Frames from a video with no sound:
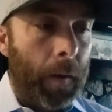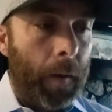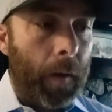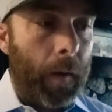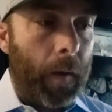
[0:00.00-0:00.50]

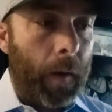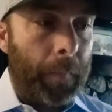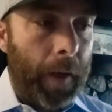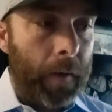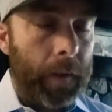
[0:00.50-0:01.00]

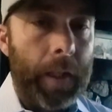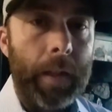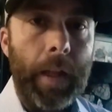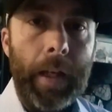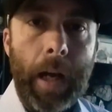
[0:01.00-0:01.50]
Apparently, they
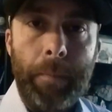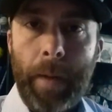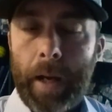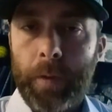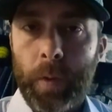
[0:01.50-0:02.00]
got back
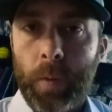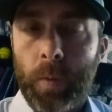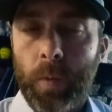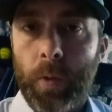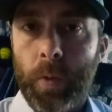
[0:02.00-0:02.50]

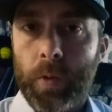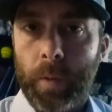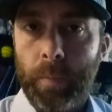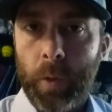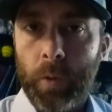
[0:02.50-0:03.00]
through some
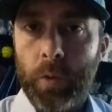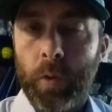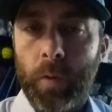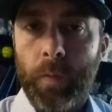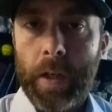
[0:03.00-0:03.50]
mutual
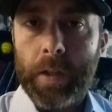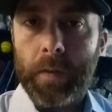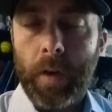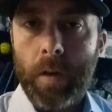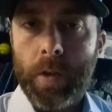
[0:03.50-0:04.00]
friends of
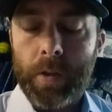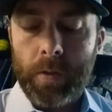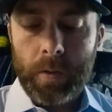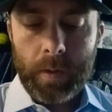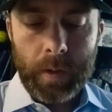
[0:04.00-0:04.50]
ours,
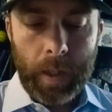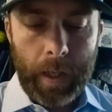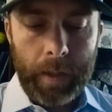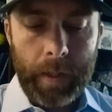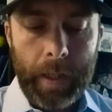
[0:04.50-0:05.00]
and
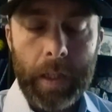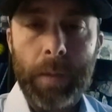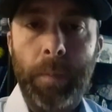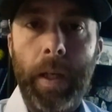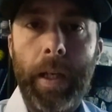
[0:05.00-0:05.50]
they
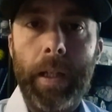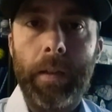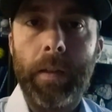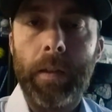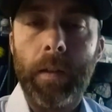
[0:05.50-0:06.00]
explained
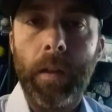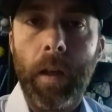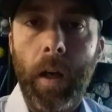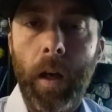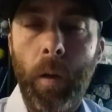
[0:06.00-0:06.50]

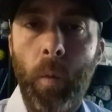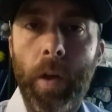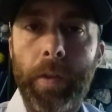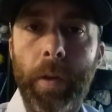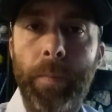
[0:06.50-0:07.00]
what their
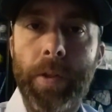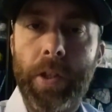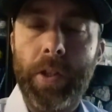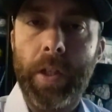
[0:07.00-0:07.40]
position is.